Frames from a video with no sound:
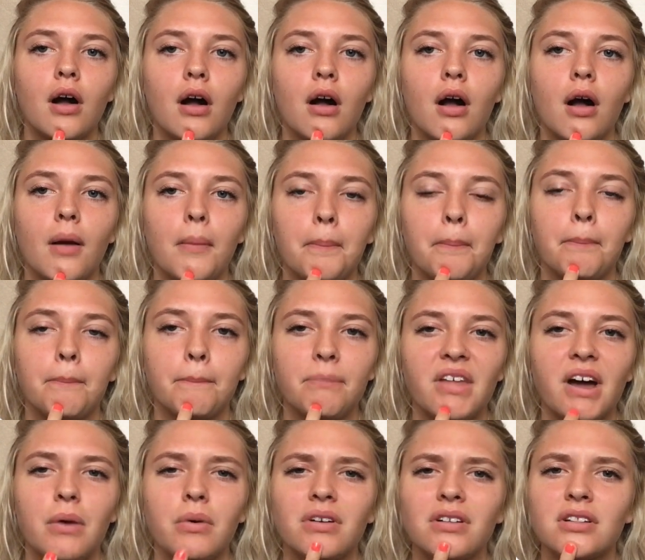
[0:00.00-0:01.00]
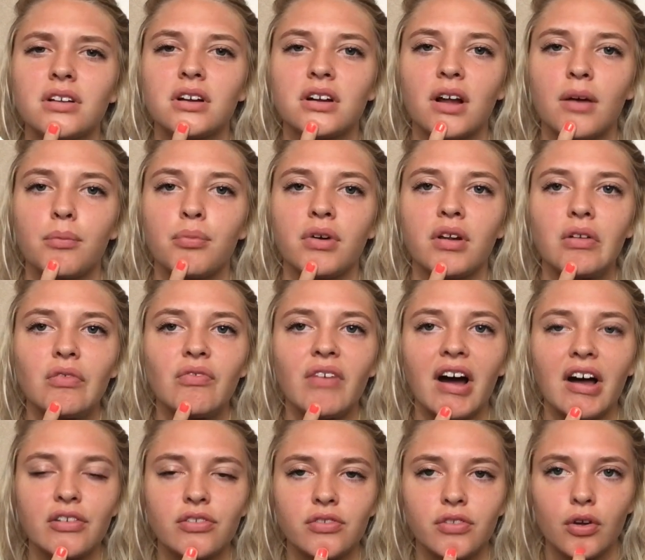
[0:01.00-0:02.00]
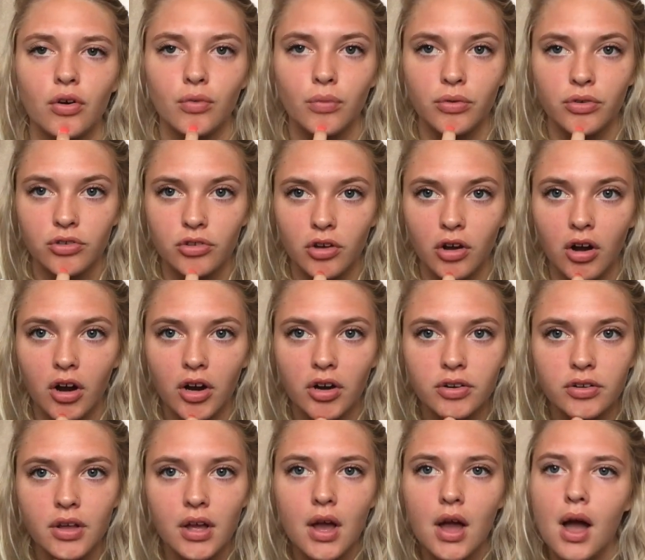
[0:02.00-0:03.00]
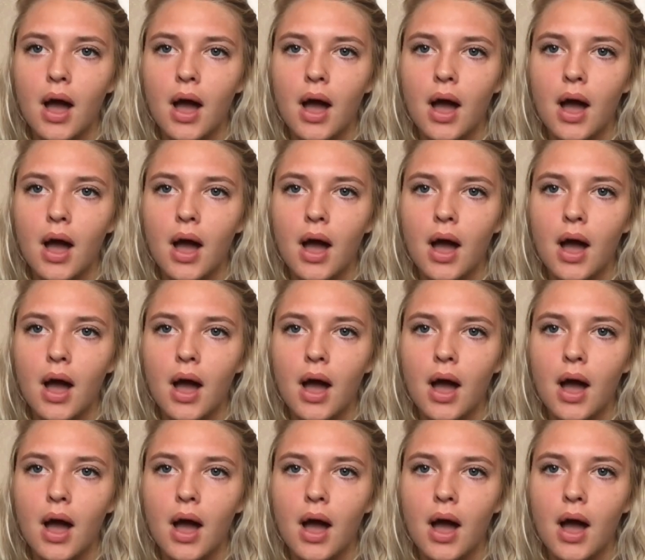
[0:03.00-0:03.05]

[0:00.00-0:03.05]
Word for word: Um, that one cleared up pretty fast though with scars.